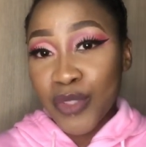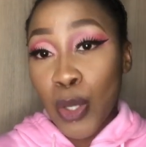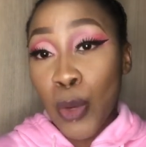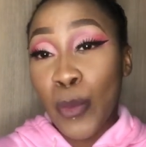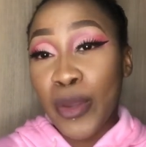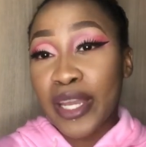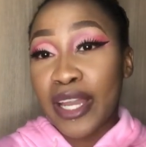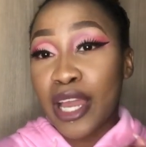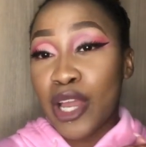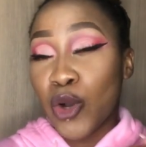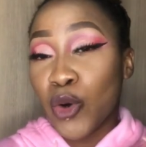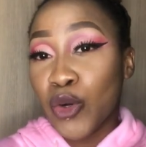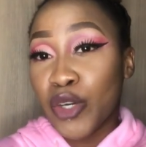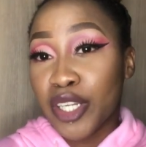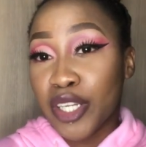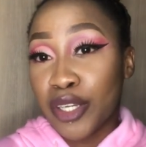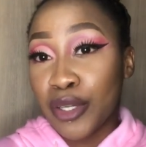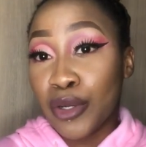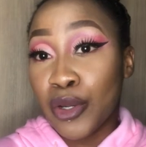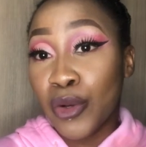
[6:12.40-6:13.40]
when I
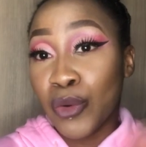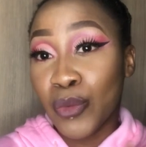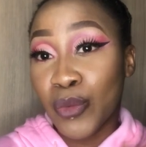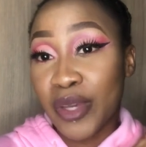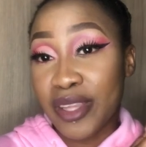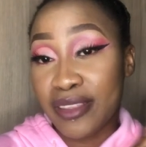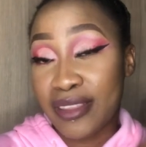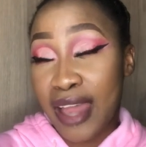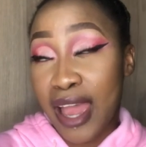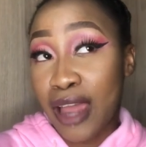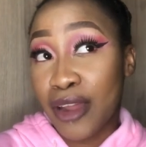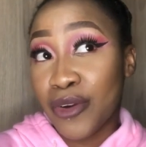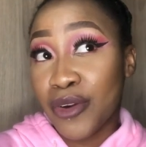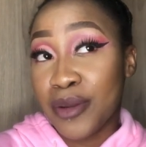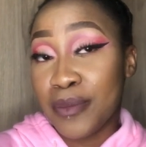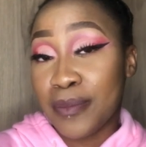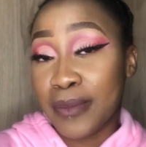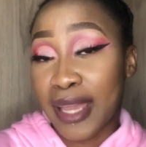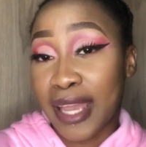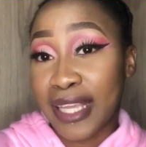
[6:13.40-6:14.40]
ordered with
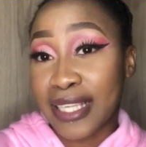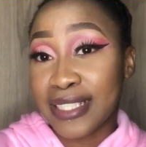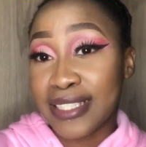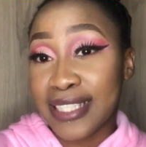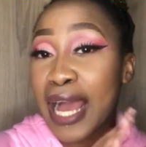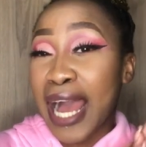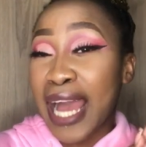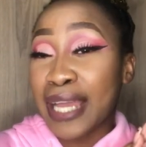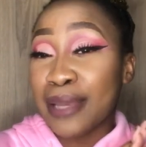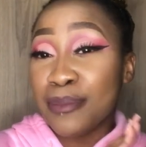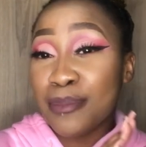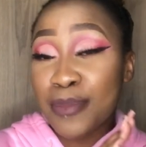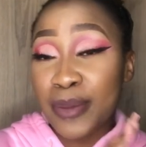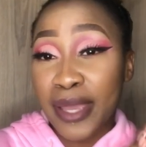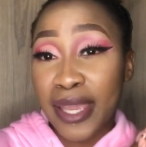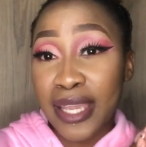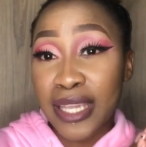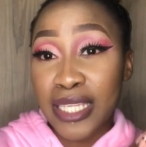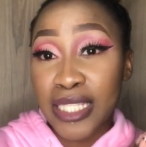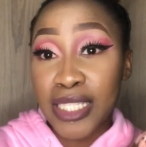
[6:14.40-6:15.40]
Aramex, I
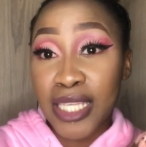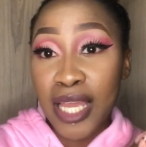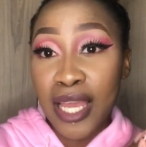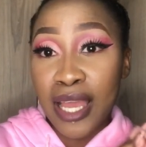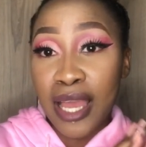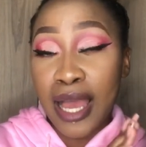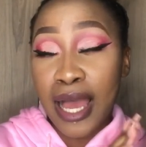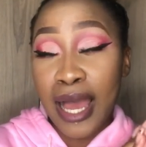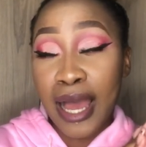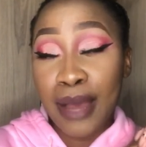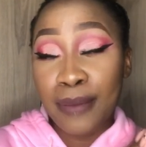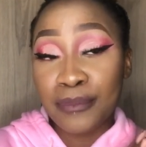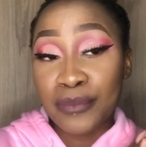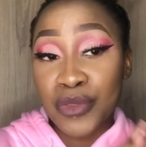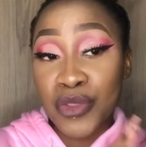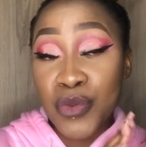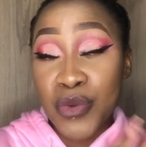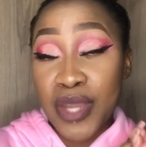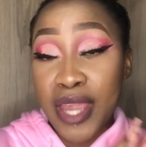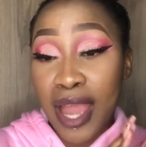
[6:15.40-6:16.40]
paid um,
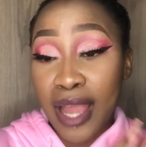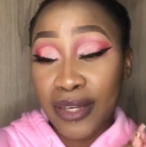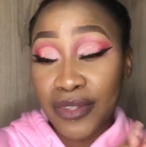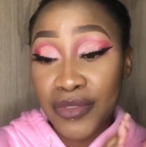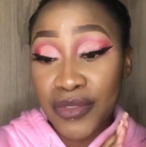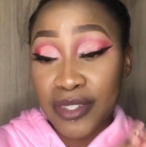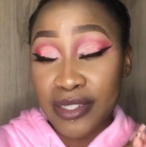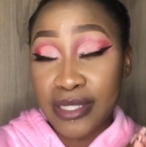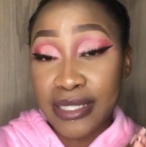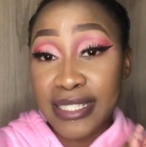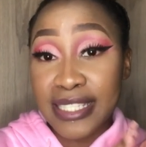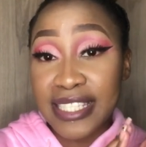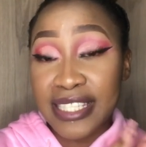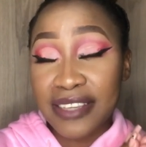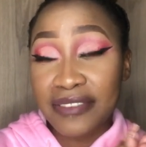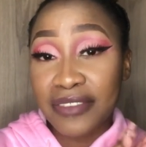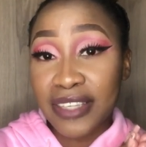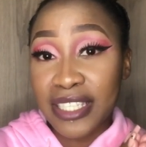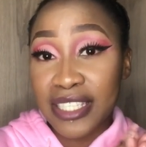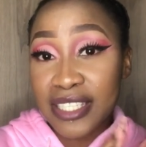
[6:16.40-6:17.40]
three hundred
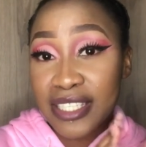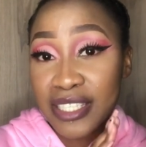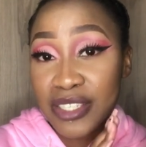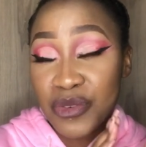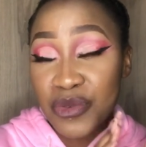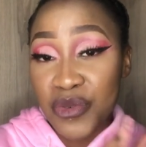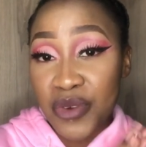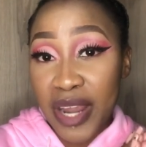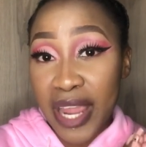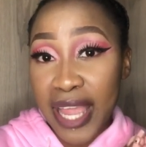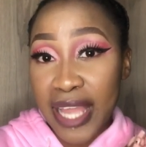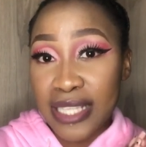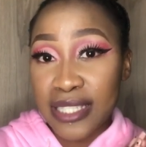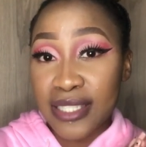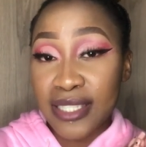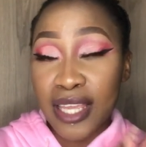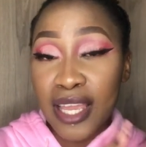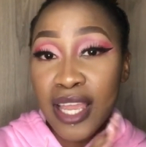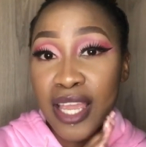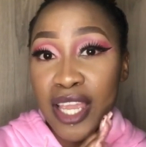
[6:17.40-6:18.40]
seventy
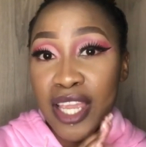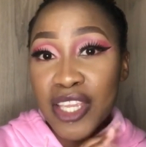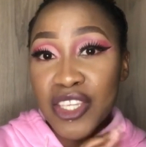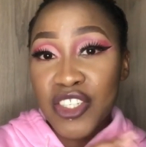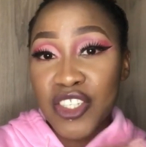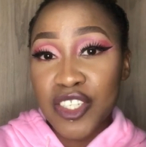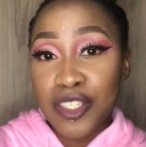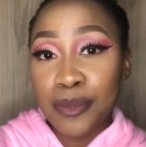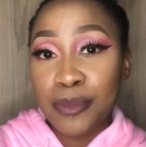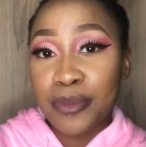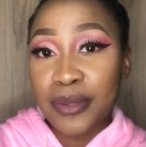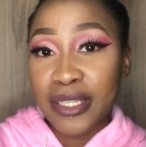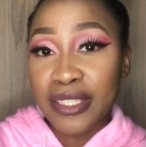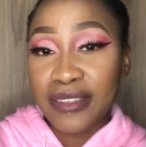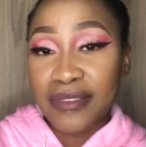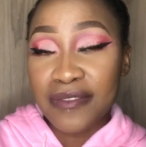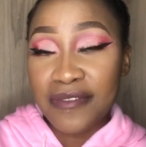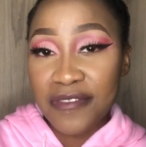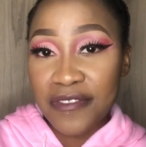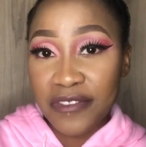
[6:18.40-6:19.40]
rands shipping
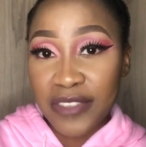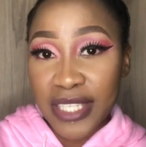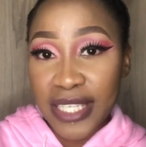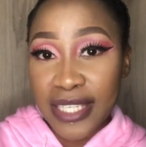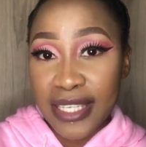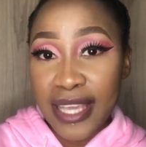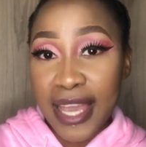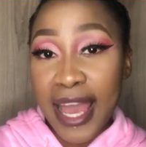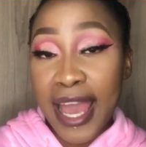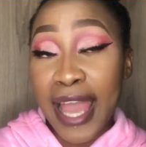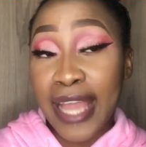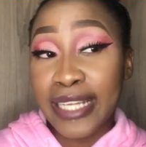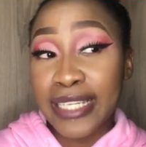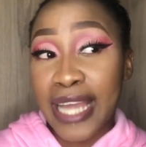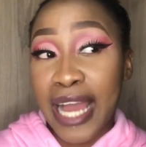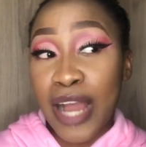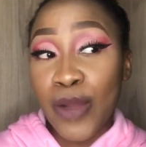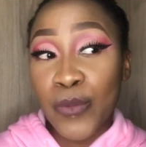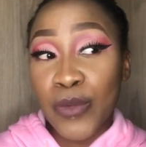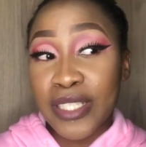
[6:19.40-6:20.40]
fee, and
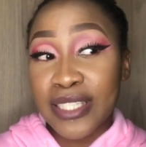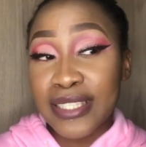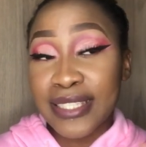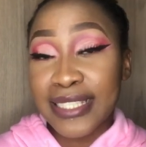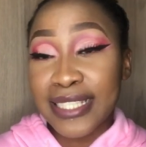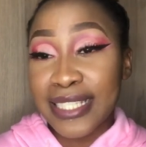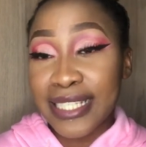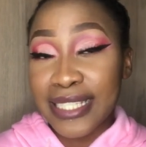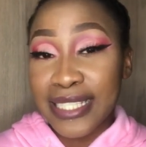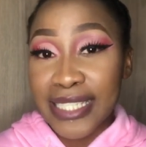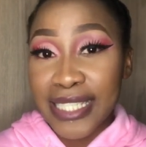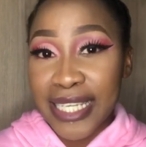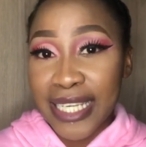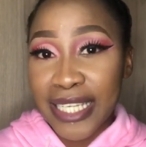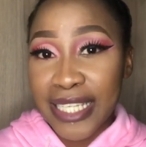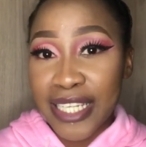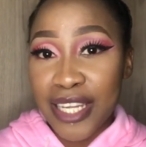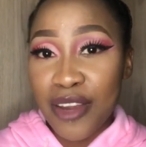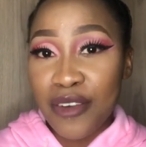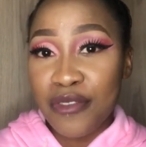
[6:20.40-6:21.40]
I was
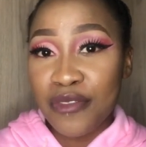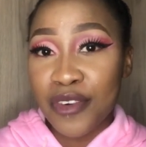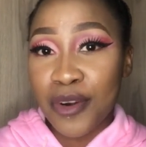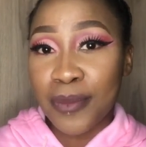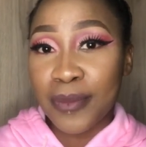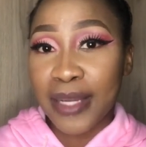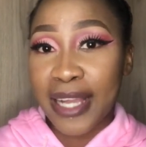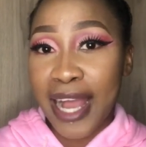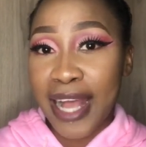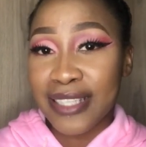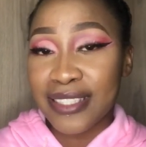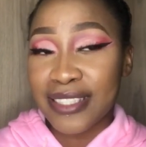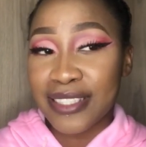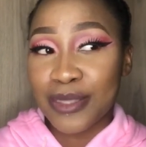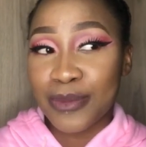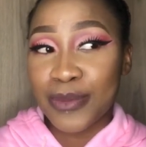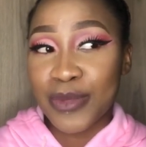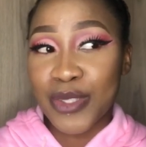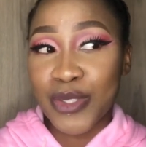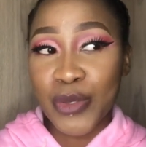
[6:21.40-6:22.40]
cleared from
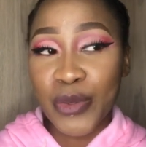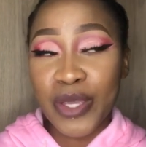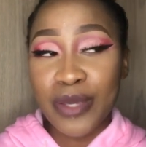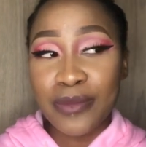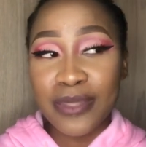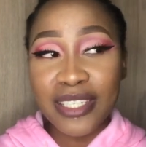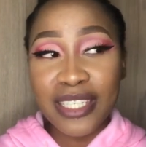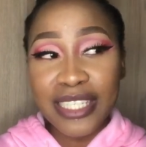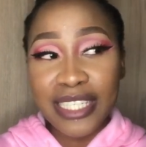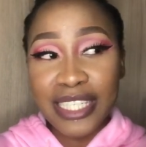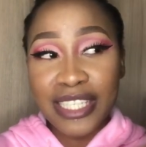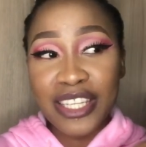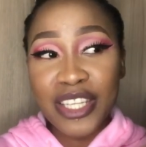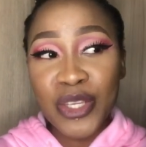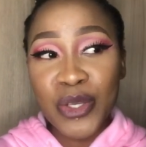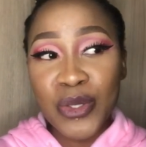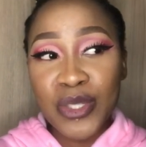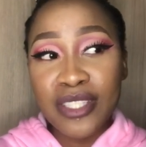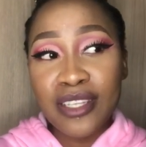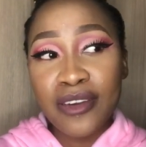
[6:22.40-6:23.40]
customs. So immediately the
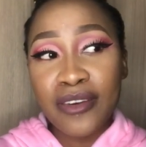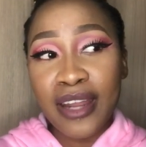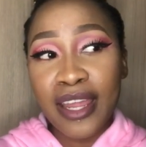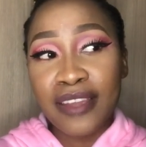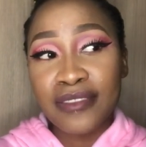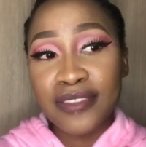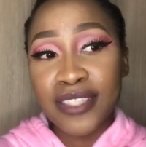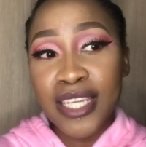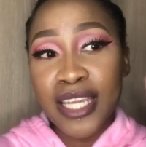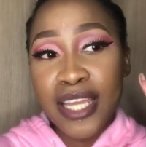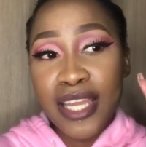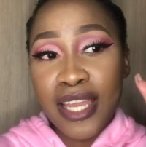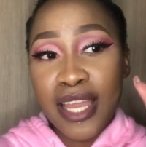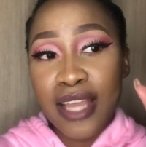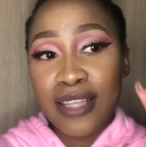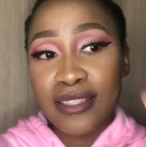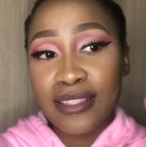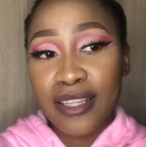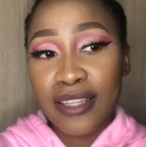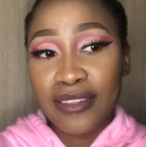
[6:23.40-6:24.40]
goods arrived
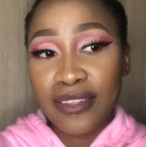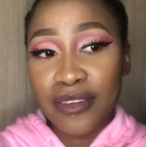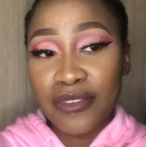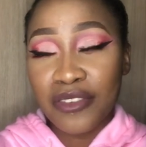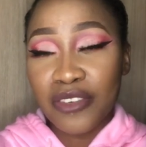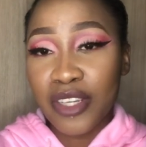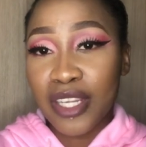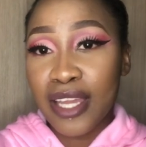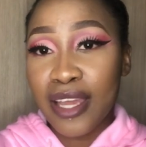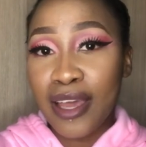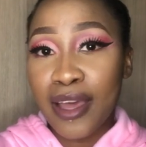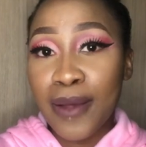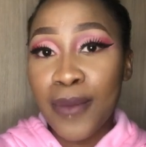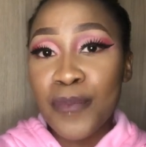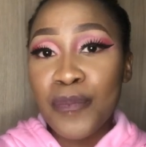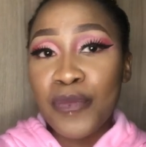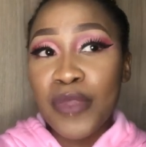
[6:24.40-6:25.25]
in South Africa.